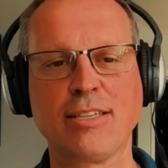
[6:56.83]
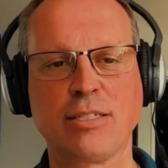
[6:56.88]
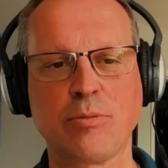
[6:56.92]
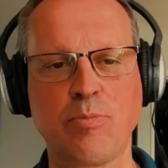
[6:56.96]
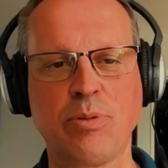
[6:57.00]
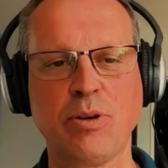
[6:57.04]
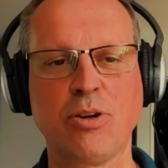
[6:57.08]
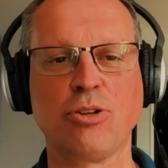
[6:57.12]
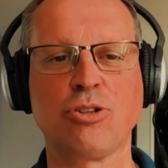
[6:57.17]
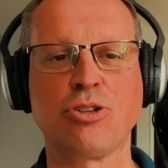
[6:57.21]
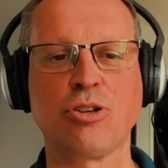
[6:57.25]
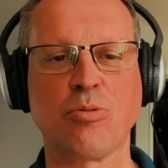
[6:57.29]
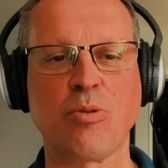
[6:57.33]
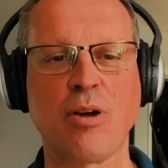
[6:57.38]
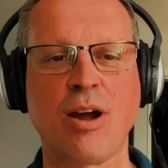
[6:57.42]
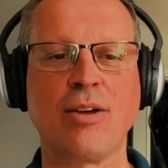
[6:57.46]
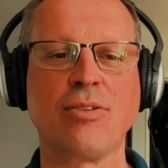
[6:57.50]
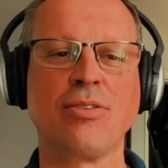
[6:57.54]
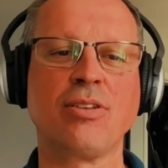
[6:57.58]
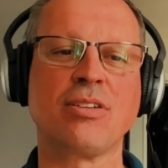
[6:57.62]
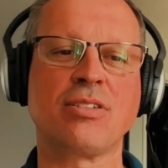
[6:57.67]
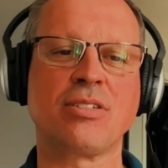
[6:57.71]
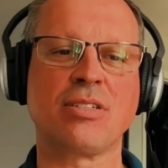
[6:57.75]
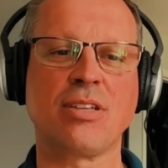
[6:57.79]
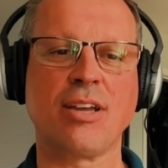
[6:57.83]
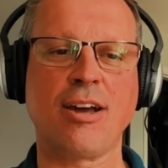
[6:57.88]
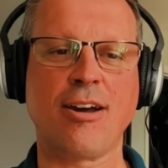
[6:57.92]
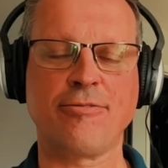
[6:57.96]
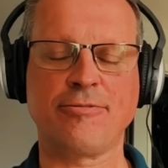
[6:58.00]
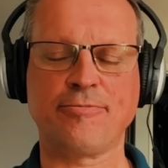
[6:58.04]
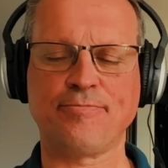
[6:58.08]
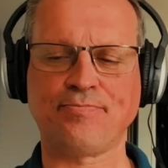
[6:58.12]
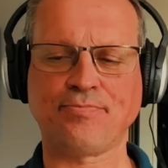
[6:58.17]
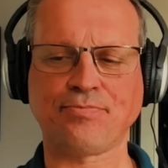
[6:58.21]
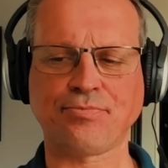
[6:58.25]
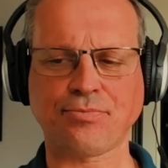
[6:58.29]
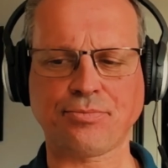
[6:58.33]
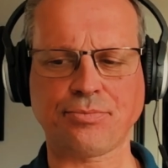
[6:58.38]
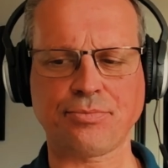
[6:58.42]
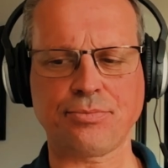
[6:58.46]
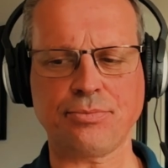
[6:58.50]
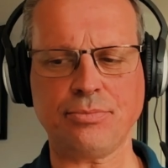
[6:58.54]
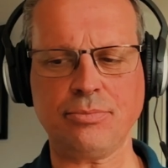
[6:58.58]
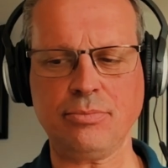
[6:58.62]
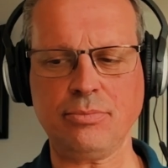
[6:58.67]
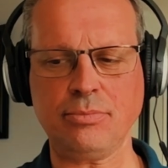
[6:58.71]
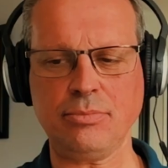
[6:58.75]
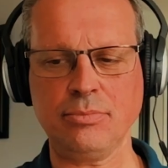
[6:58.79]
built around this stuff.
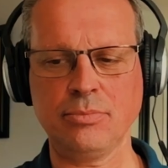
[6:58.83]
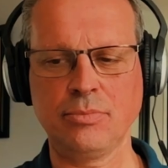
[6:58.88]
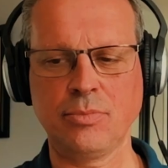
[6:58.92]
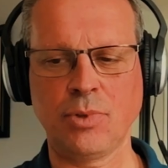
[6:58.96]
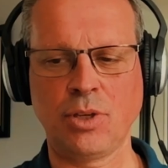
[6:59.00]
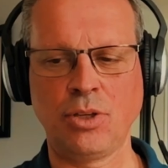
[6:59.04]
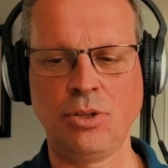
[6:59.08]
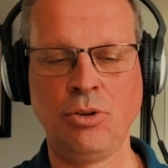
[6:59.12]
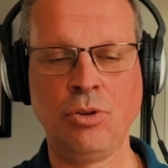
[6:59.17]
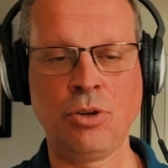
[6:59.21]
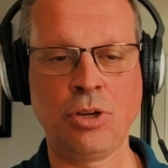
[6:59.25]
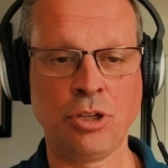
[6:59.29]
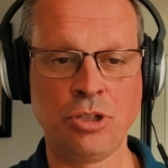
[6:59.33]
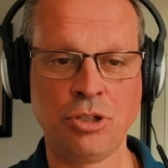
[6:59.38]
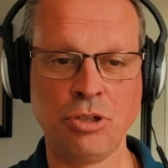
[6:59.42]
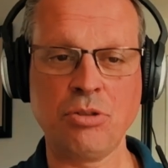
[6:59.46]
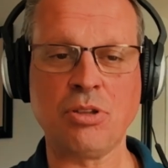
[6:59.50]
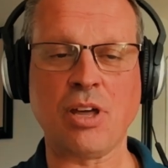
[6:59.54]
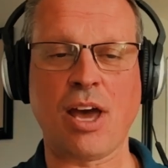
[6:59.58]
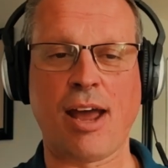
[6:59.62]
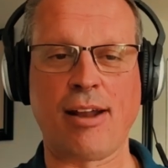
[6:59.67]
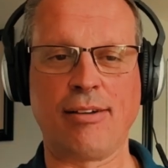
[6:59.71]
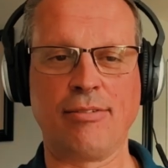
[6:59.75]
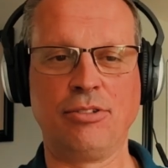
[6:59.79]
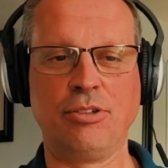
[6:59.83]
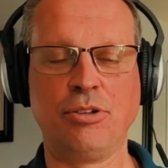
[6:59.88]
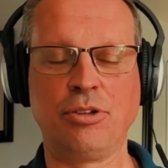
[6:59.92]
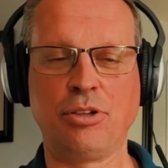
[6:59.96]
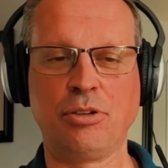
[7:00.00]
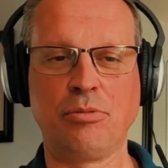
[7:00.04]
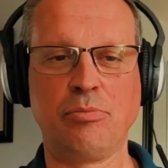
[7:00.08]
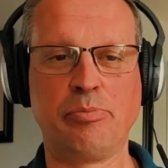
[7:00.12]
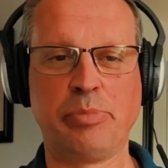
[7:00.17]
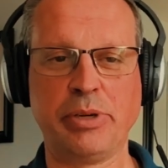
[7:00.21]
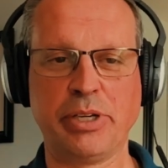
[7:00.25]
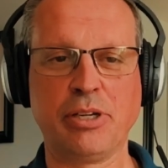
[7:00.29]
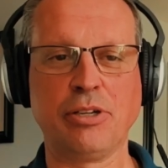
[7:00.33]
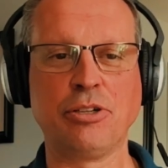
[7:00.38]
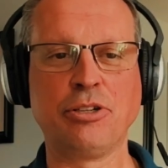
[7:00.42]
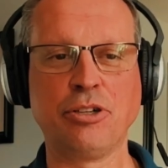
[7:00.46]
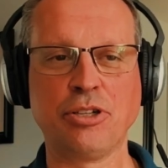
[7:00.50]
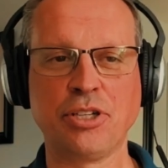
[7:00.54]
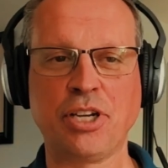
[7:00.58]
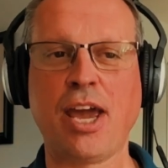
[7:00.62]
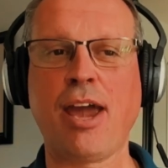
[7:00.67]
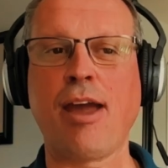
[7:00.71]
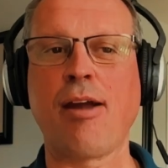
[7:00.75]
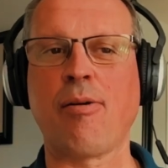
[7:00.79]
You can do that. You can build your
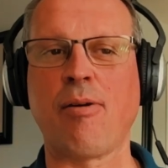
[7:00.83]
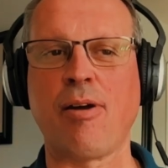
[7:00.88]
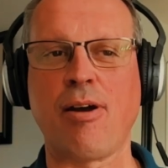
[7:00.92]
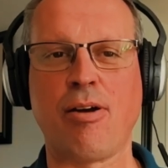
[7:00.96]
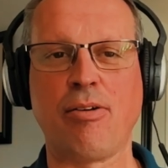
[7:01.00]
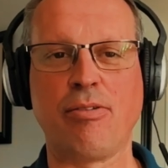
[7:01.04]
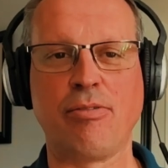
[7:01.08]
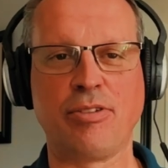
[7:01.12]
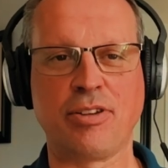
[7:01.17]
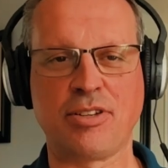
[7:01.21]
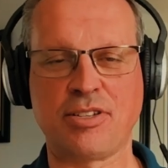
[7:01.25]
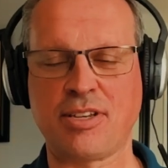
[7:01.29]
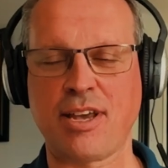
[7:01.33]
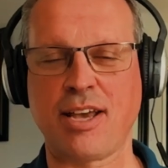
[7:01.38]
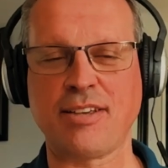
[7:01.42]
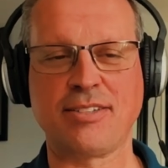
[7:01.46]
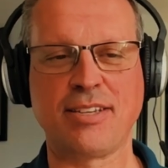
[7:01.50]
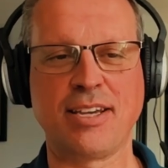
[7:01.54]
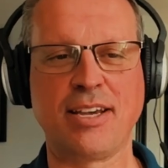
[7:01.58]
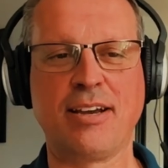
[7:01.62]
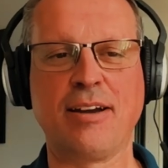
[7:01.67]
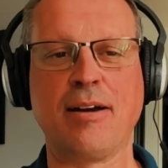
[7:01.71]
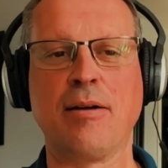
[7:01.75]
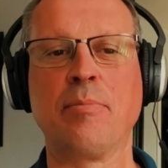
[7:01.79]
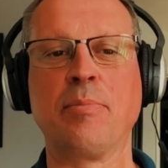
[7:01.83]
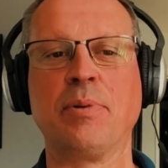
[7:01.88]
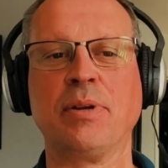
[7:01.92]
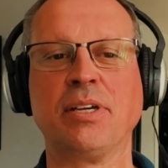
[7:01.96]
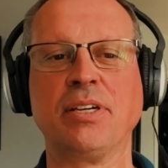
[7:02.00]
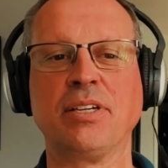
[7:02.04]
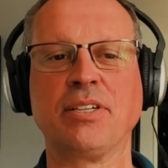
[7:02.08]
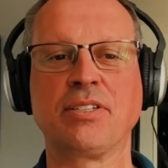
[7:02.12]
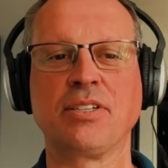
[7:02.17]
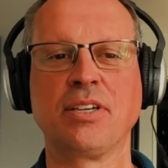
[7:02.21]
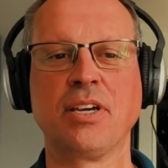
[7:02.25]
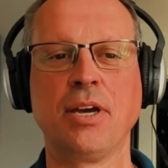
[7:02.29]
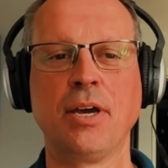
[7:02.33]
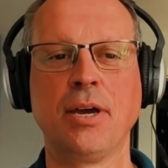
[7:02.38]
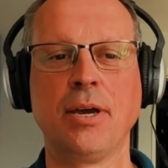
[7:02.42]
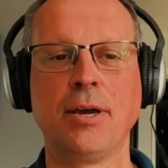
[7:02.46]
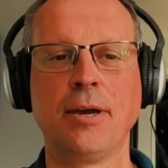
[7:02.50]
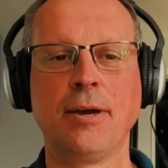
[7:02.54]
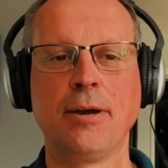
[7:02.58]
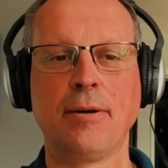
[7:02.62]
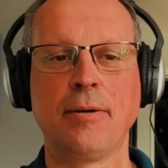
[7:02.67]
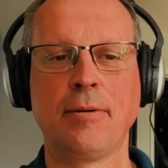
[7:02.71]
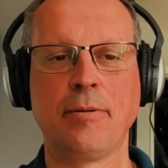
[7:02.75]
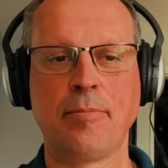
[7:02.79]
day around assessing companies.
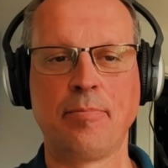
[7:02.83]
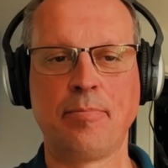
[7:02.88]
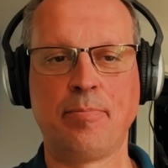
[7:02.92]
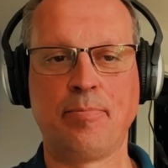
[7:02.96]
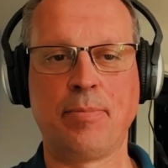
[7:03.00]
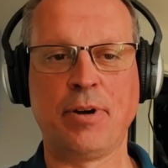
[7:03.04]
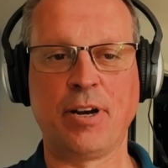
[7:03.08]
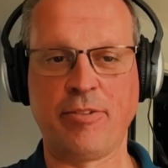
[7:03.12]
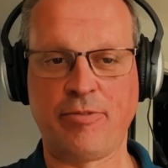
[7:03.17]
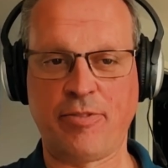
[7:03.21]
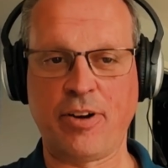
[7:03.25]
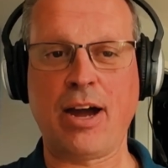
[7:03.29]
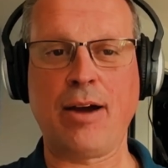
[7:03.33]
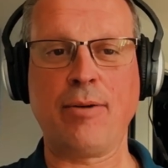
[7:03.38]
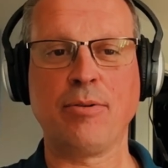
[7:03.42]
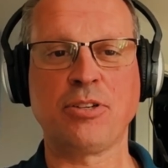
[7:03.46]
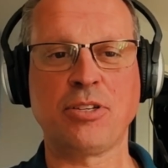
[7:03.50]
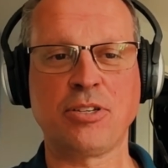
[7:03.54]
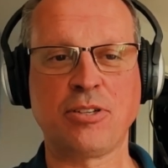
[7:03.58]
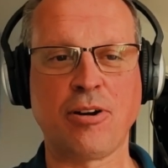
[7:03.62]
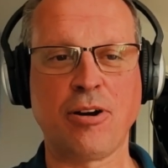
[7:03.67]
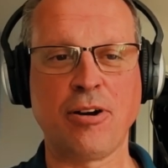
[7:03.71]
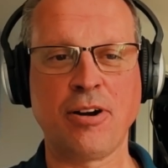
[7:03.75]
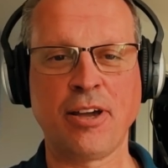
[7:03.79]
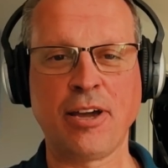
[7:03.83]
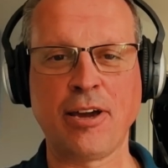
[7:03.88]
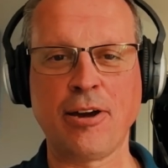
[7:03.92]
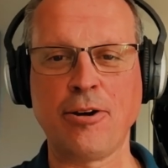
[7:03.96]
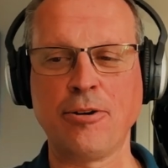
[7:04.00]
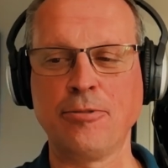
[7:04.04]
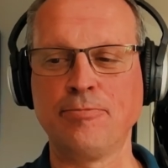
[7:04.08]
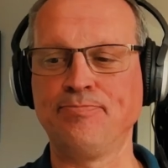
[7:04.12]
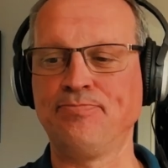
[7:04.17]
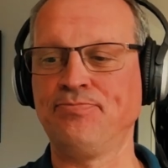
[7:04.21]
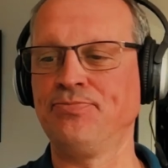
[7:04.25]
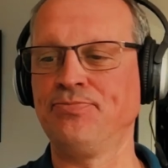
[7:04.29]
But if I was starting out,